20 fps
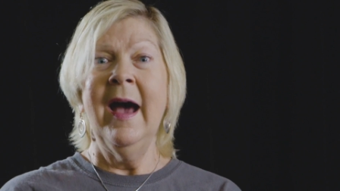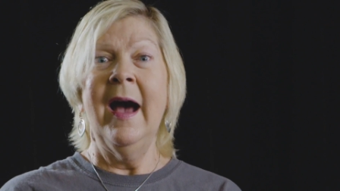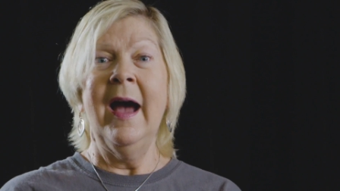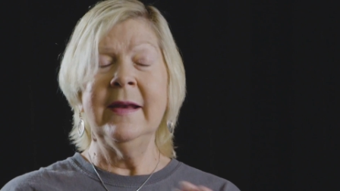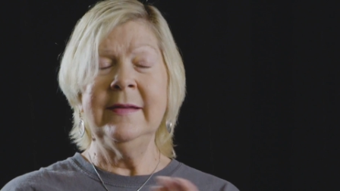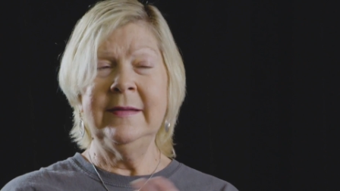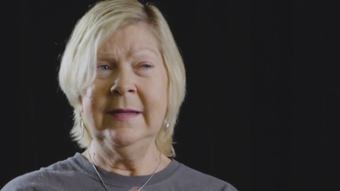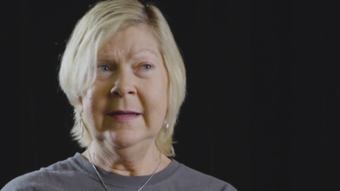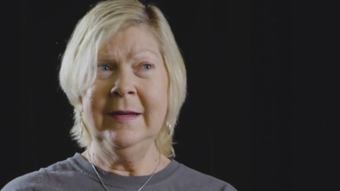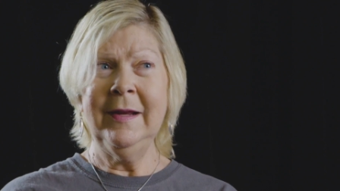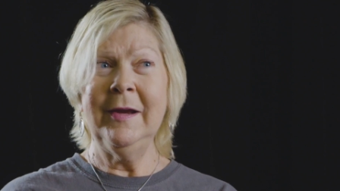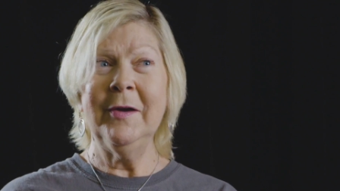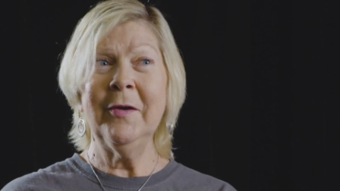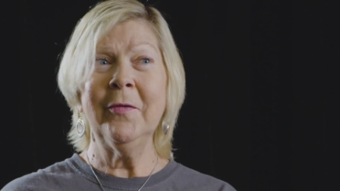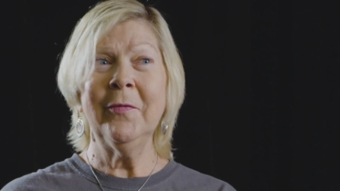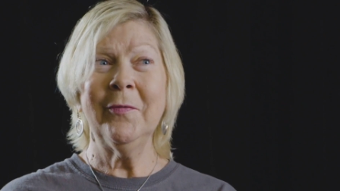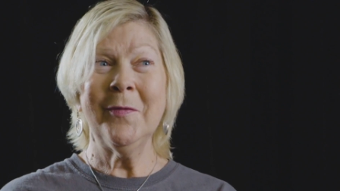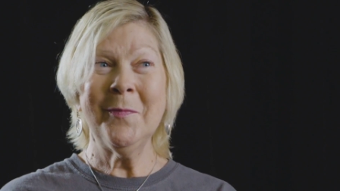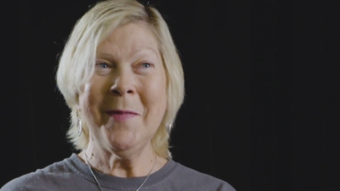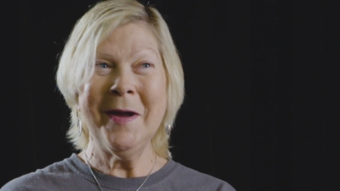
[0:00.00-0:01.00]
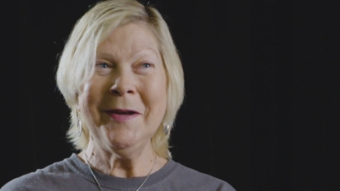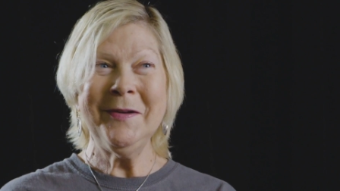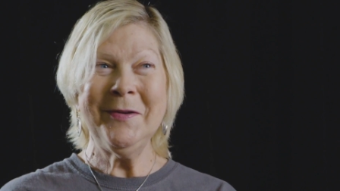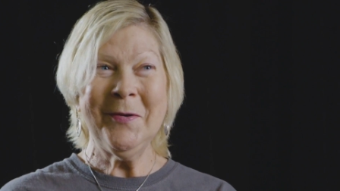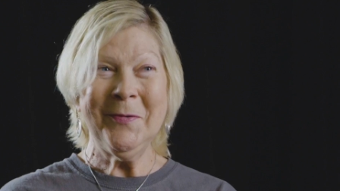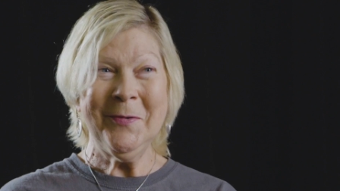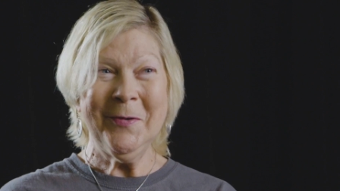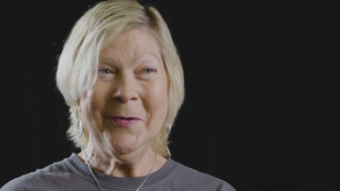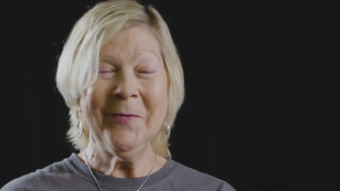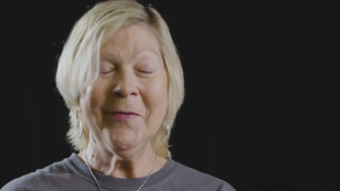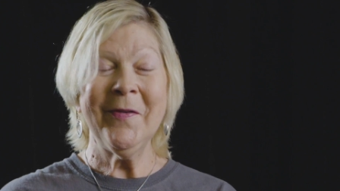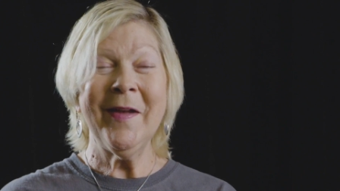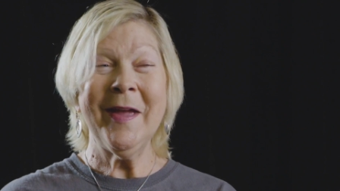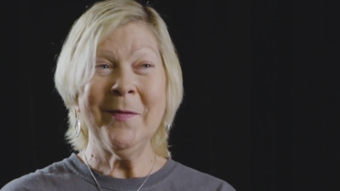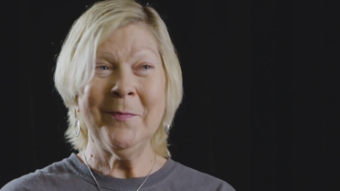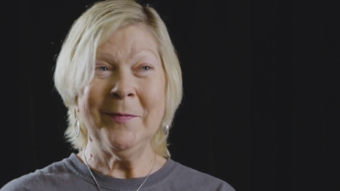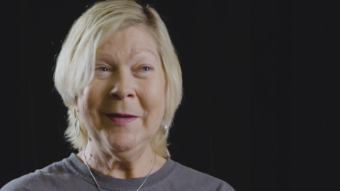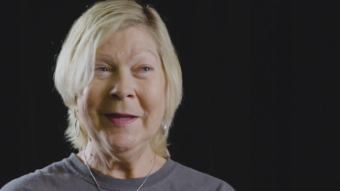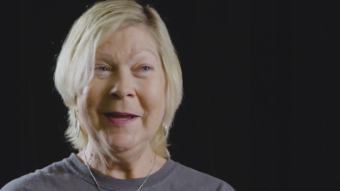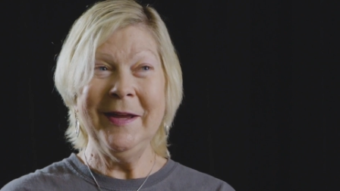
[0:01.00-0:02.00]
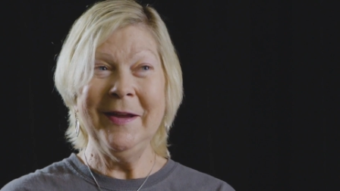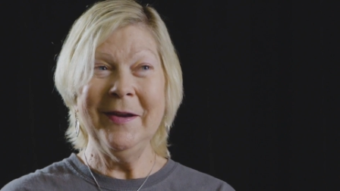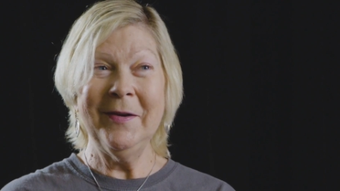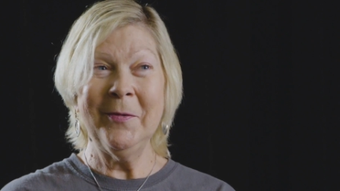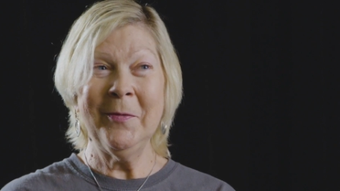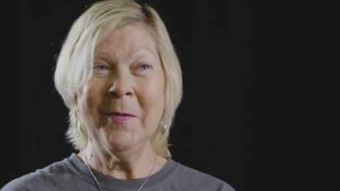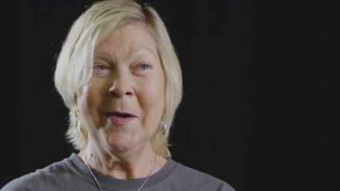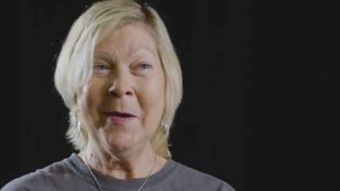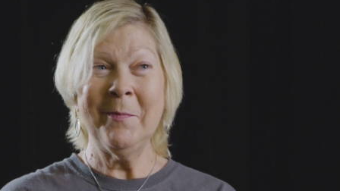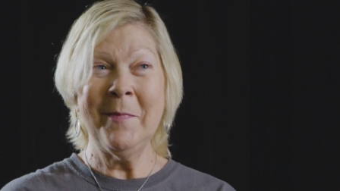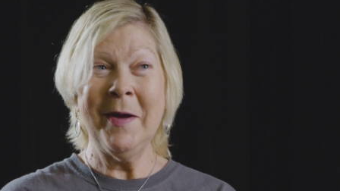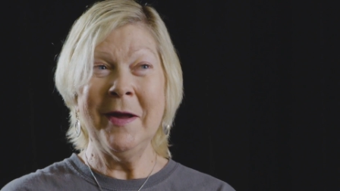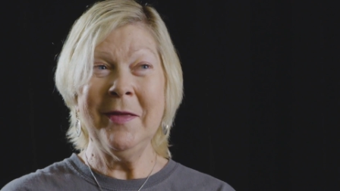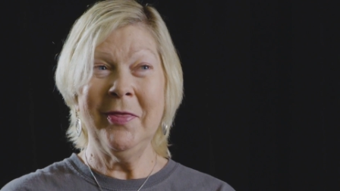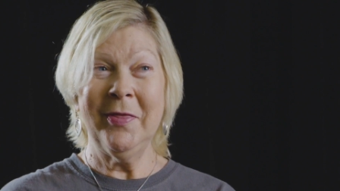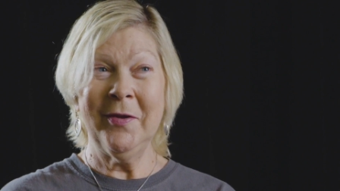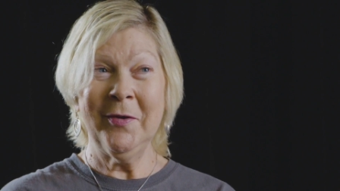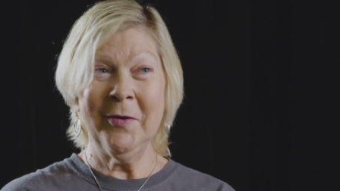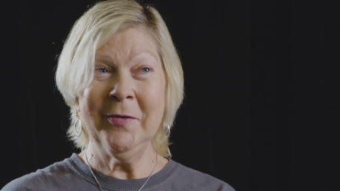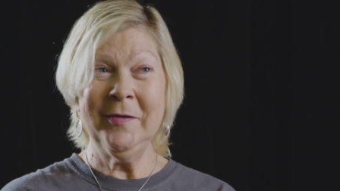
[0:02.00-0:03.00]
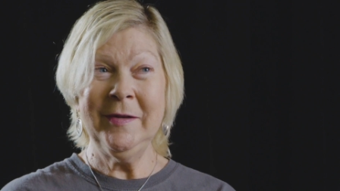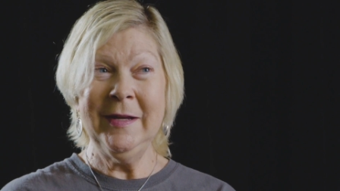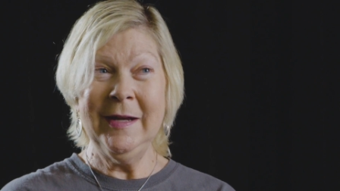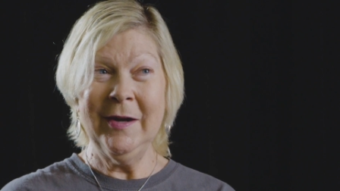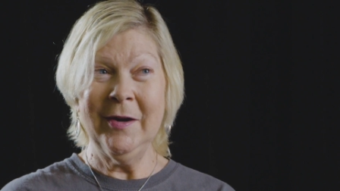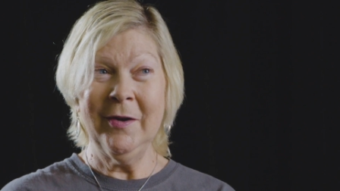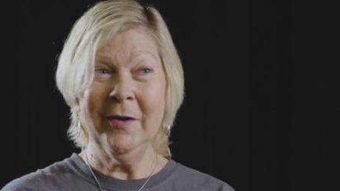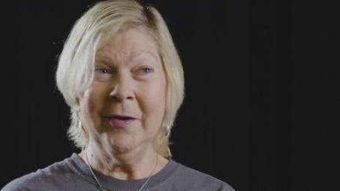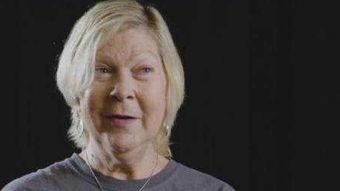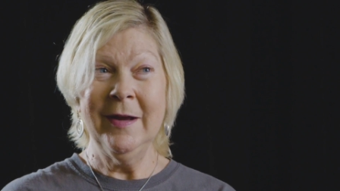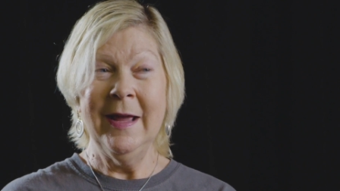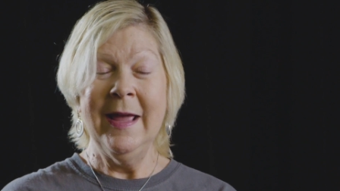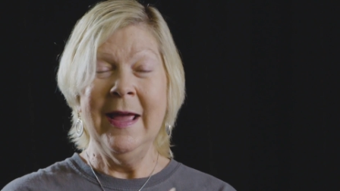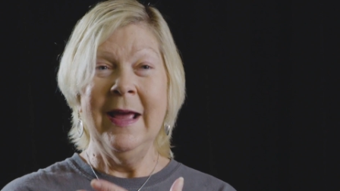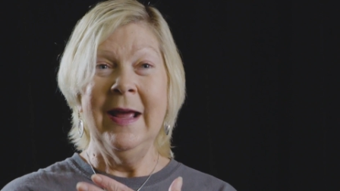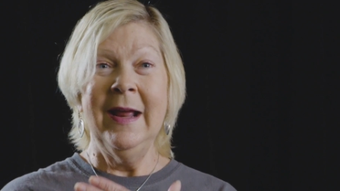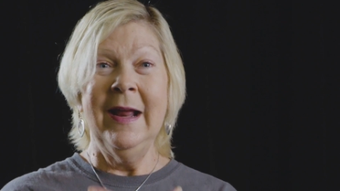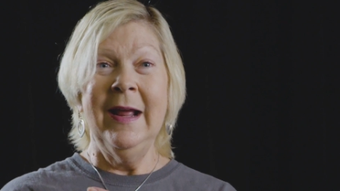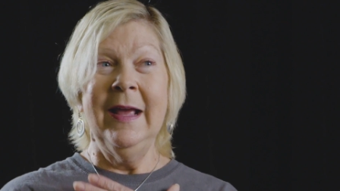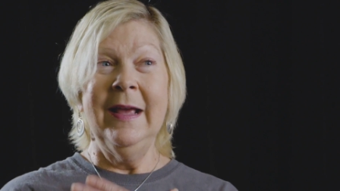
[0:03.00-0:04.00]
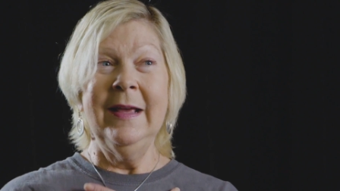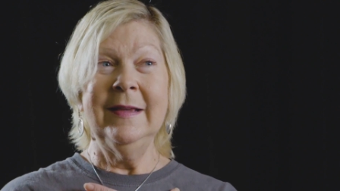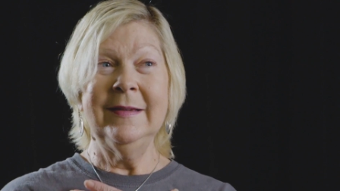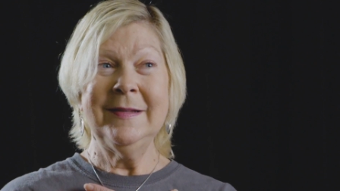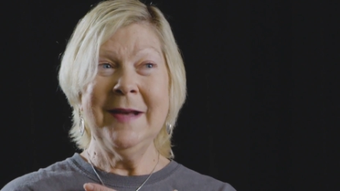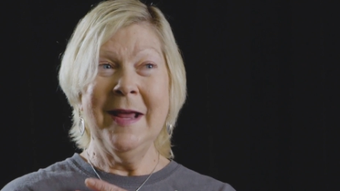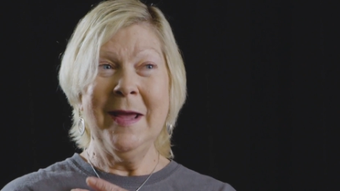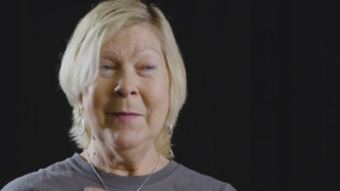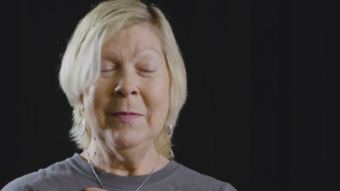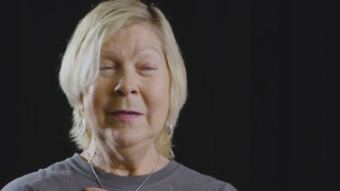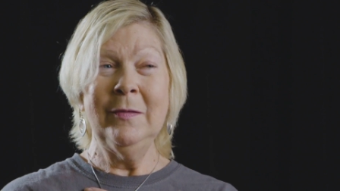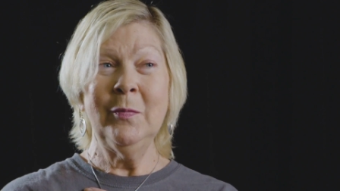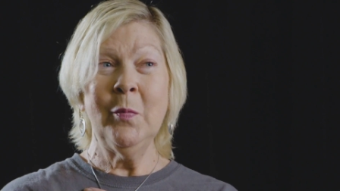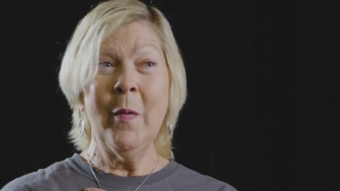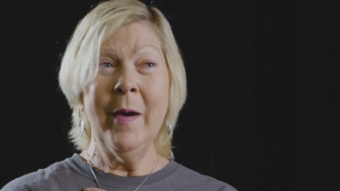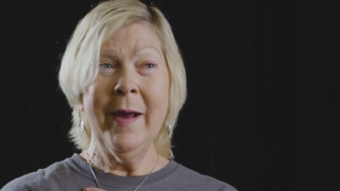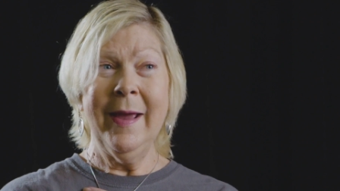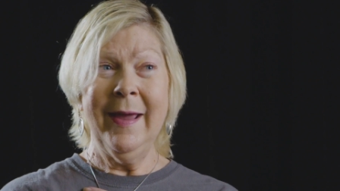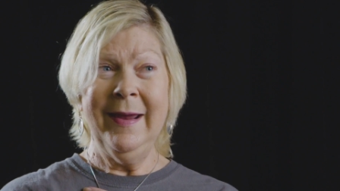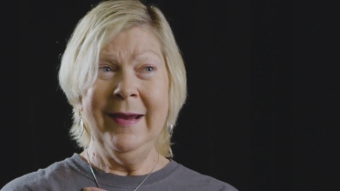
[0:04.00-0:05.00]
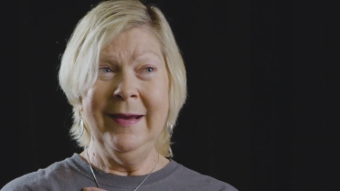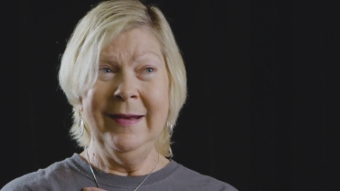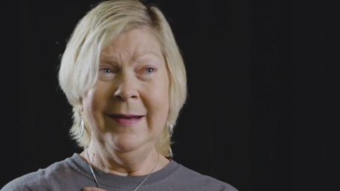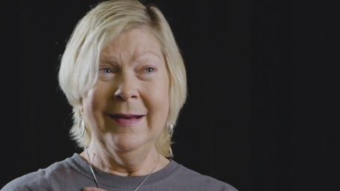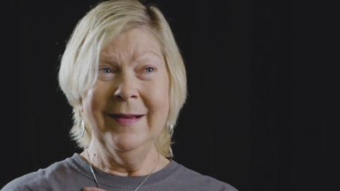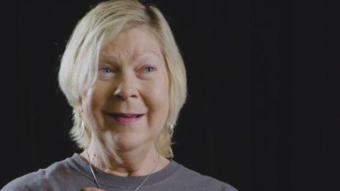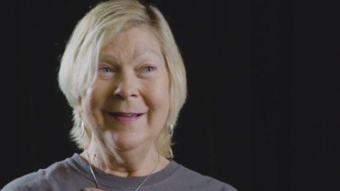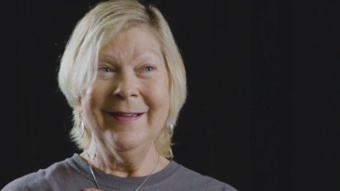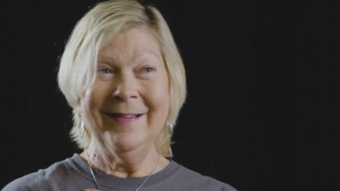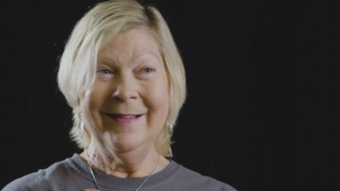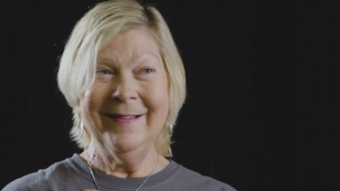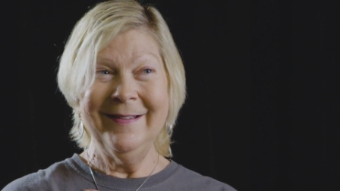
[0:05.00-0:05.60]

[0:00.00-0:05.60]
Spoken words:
I did hear from my donor family around my 3rd year. His name is Wayne.